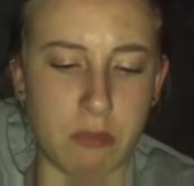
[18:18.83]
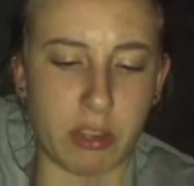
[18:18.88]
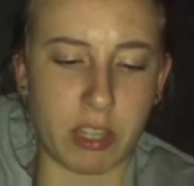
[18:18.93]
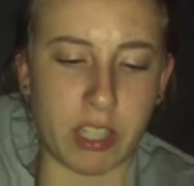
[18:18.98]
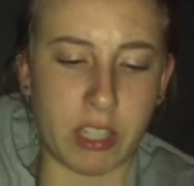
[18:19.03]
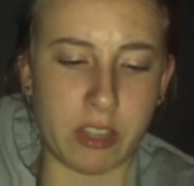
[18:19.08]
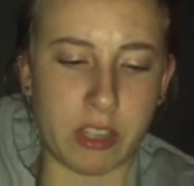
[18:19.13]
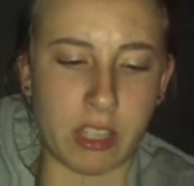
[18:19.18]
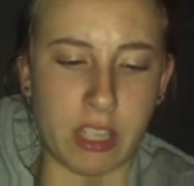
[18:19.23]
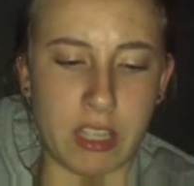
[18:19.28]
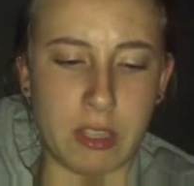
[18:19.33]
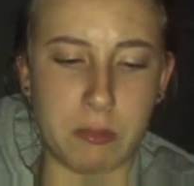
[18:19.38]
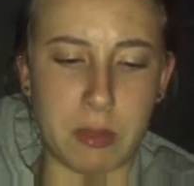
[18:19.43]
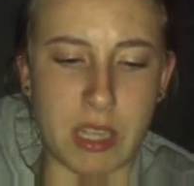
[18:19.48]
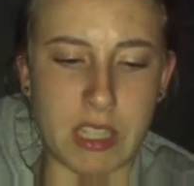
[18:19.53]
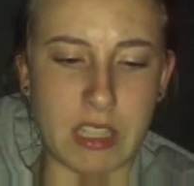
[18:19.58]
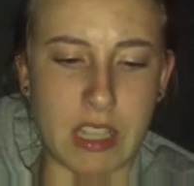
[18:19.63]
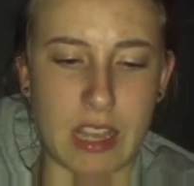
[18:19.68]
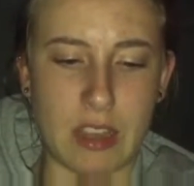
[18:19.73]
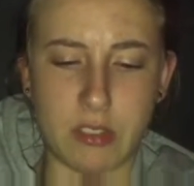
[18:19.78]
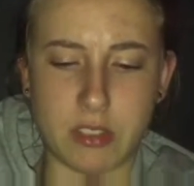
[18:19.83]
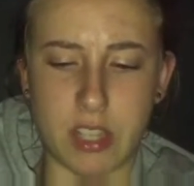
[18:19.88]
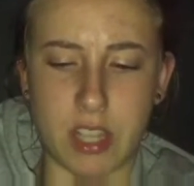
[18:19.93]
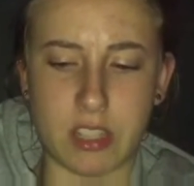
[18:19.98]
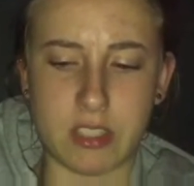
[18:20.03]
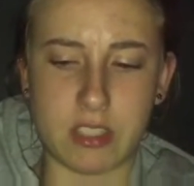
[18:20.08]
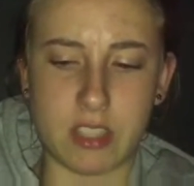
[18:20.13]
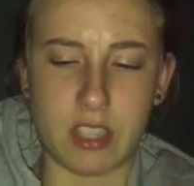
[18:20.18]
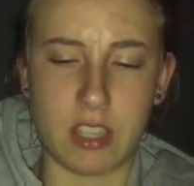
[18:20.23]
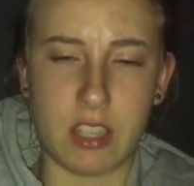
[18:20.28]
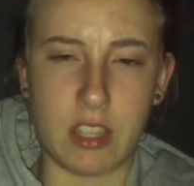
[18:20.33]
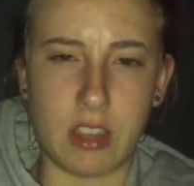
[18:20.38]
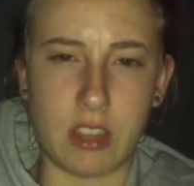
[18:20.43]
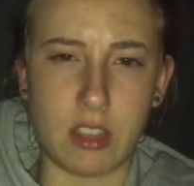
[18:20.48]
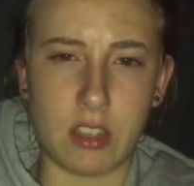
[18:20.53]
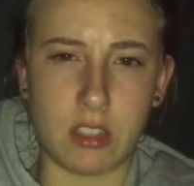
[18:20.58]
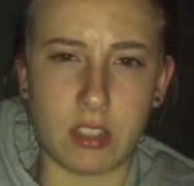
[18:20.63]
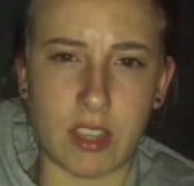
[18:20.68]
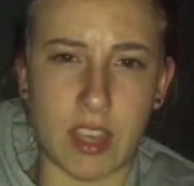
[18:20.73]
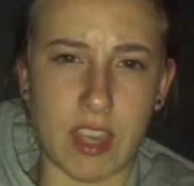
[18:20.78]
right now, the guinea pigs are outside in
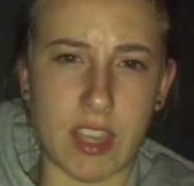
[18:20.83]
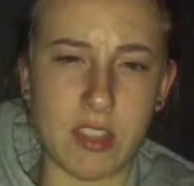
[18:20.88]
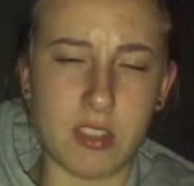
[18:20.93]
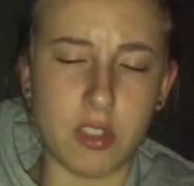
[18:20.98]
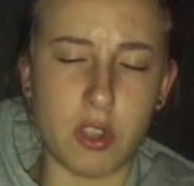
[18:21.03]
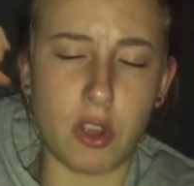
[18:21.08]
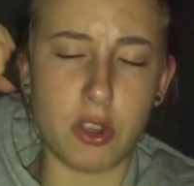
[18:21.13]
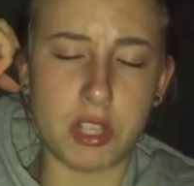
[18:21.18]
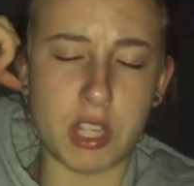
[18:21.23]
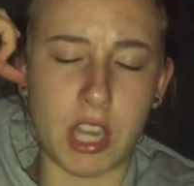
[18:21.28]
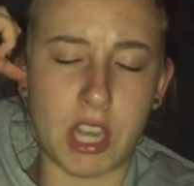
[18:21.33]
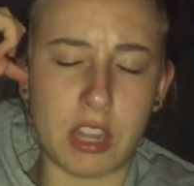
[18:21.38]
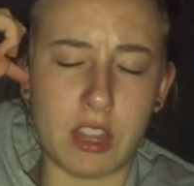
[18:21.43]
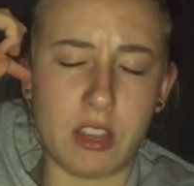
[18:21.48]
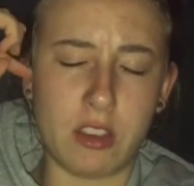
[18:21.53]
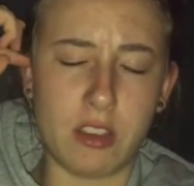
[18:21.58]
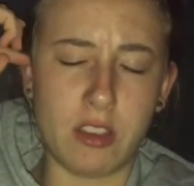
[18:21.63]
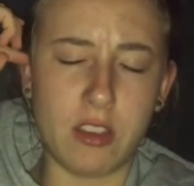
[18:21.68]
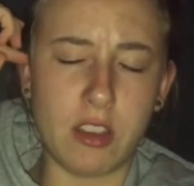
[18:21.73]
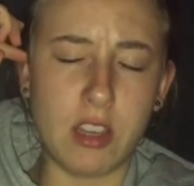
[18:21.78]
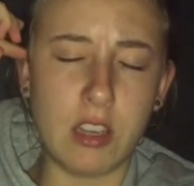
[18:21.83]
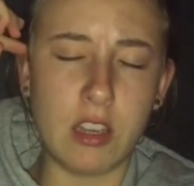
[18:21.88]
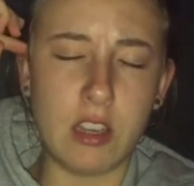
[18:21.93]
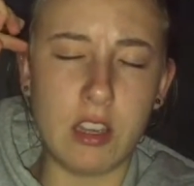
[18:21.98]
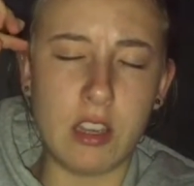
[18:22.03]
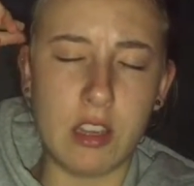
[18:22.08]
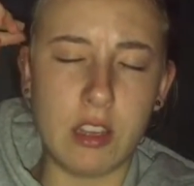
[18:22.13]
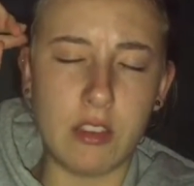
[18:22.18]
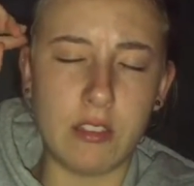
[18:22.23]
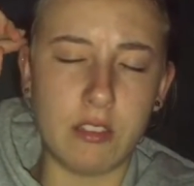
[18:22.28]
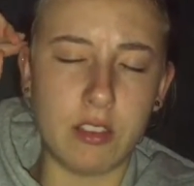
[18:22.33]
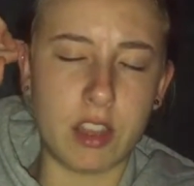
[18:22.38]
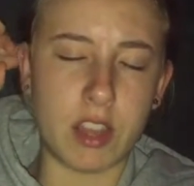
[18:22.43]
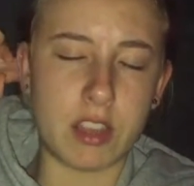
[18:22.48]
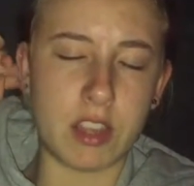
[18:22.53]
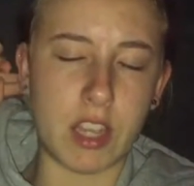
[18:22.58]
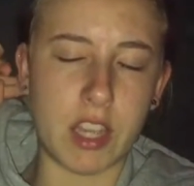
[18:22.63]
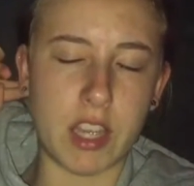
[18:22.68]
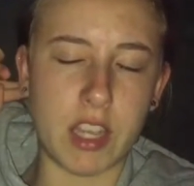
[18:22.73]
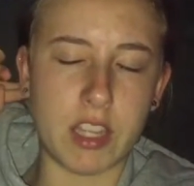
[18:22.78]
the cage all together for the
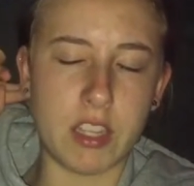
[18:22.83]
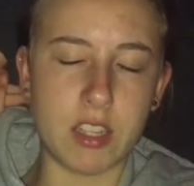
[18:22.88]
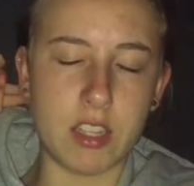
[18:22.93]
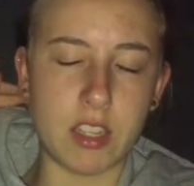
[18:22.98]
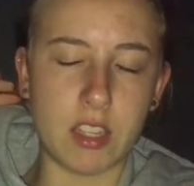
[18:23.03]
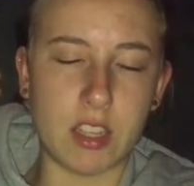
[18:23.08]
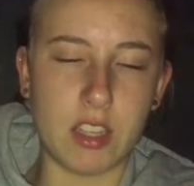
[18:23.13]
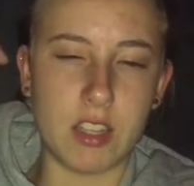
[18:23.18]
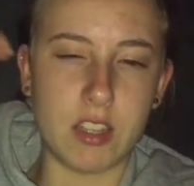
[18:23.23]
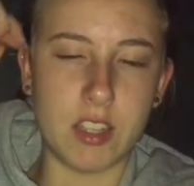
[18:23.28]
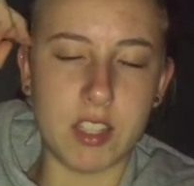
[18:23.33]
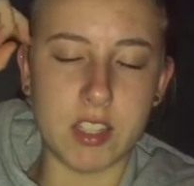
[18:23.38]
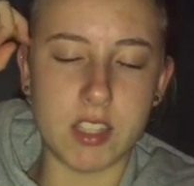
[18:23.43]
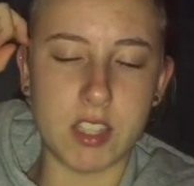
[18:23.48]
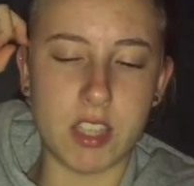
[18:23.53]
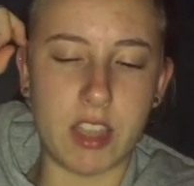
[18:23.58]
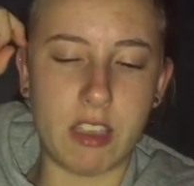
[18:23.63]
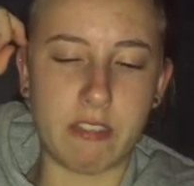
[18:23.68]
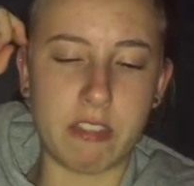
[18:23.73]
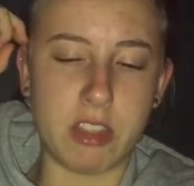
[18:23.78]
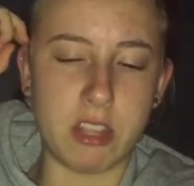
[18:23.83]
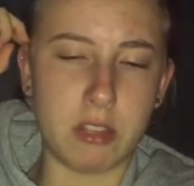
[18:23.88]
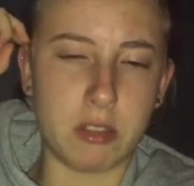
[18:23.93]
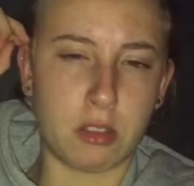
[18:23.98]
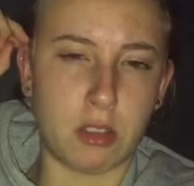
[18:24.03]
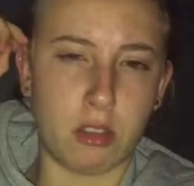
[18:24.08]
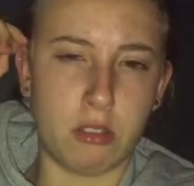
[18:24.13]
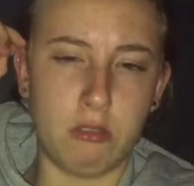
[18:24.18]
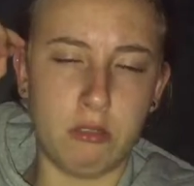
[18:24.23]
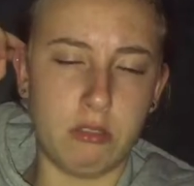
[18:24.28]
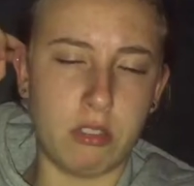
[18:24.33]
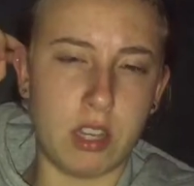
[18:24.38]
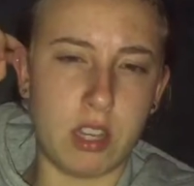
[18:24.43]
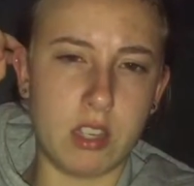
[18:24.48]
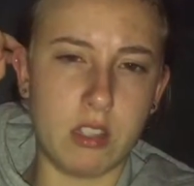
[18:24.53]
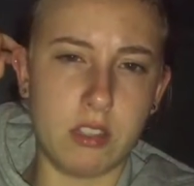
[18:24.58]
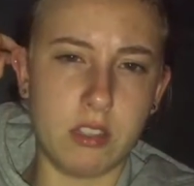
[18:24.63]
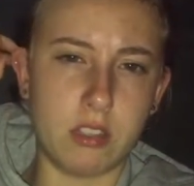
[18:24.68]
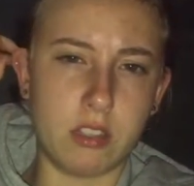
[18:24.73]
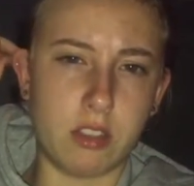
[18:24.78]
night, and everything's going fine
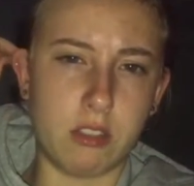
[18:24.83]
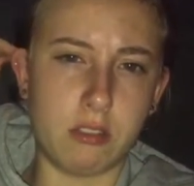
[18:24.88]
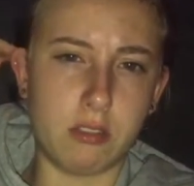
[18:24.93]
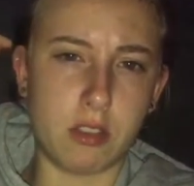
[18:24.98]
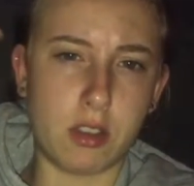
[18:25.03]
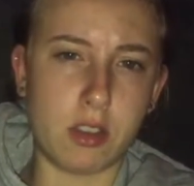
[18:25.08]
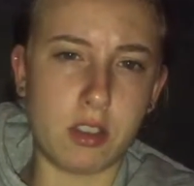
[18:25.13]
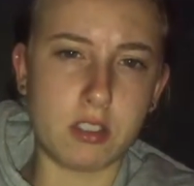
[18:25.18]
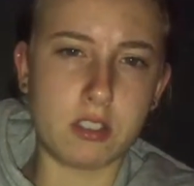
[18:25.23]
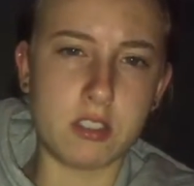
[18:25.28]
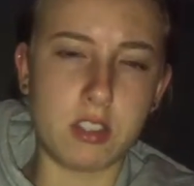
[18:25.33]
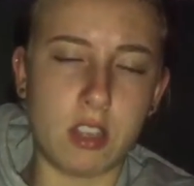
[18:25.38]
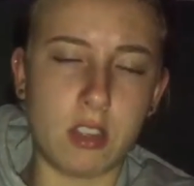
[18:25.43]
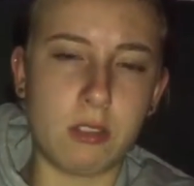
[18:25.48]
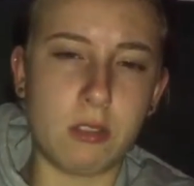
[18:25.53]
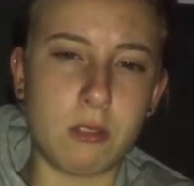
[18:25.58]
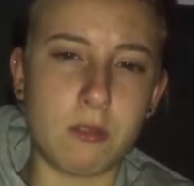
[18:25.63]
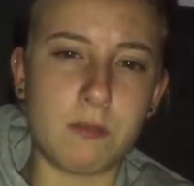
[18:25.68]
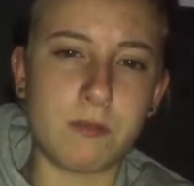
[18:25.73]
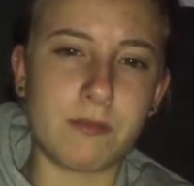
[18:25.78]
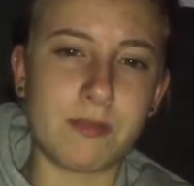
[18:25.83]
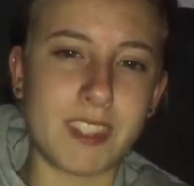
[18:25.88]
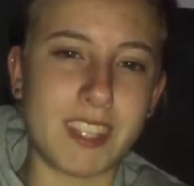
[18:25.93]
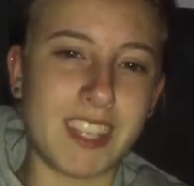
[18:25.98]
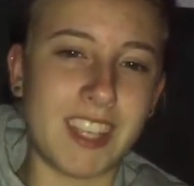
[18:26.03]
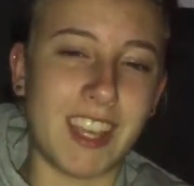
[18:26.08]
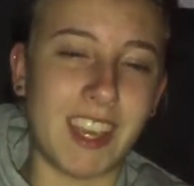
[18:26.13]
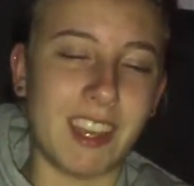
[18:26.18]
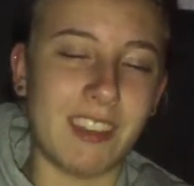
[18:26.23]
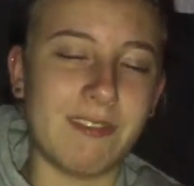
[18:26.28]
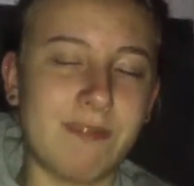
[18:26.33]
so far. So yeah,